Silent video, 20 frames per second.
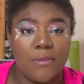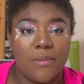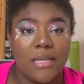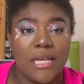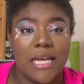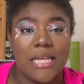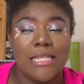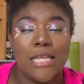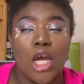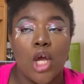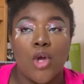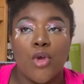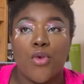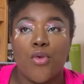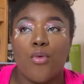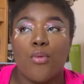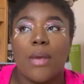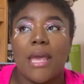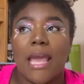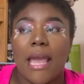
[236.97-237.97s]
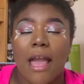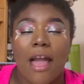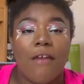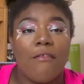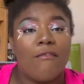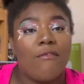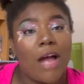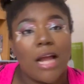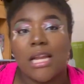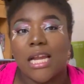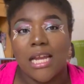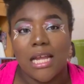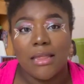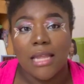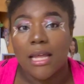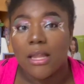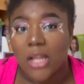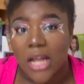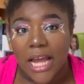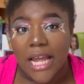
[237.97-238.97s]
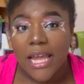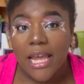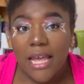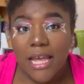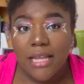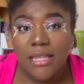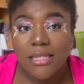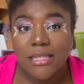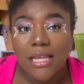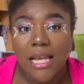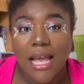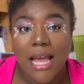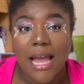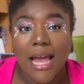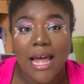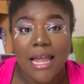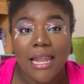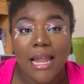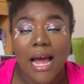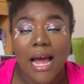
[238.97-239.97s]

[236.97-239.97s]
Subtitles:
because you can't find anything like it. And